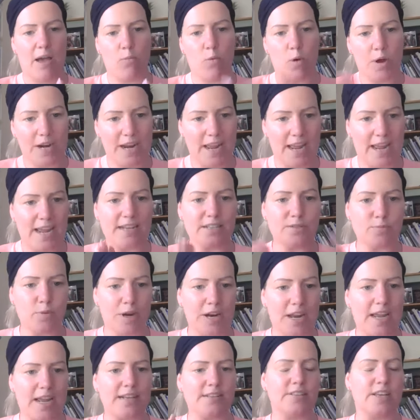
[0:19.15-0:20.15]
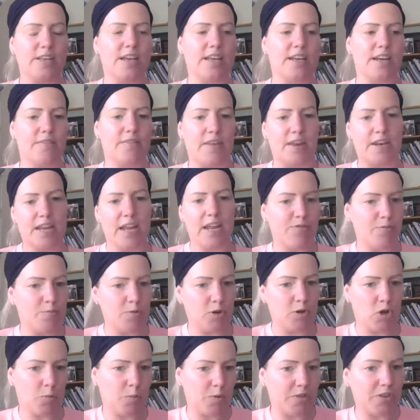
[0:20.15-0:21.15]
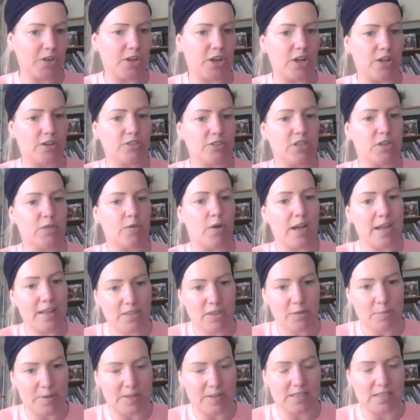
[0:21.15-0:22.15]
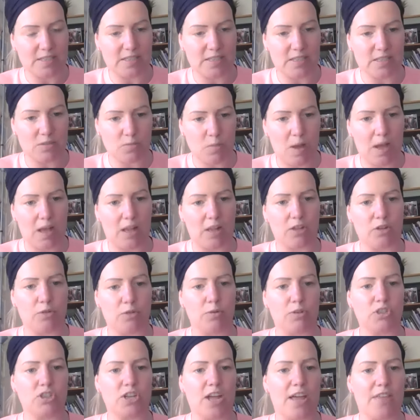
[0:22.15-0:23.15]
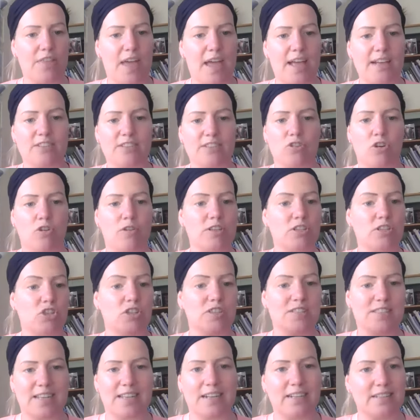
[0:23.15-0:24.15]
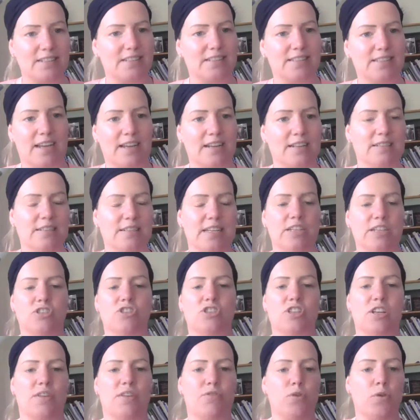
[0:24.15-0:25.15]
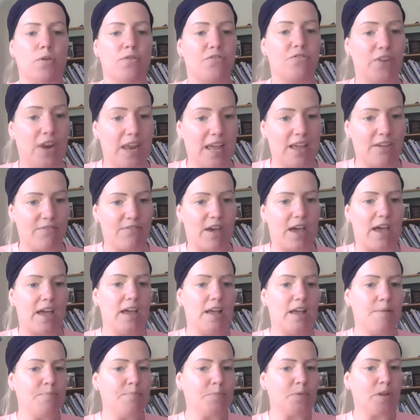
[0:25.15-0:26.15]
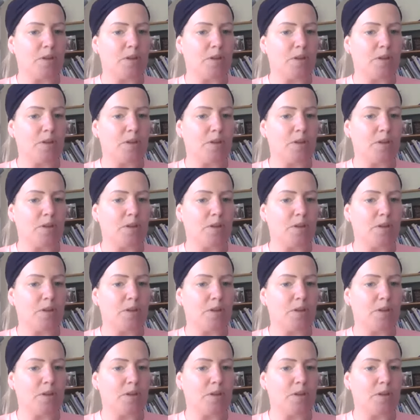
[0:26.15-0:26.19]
what it is, what it isn't, and then hear from a couple of the girls who are in the business as well, who will share their stories, just 60 seconds each, to give you a flavor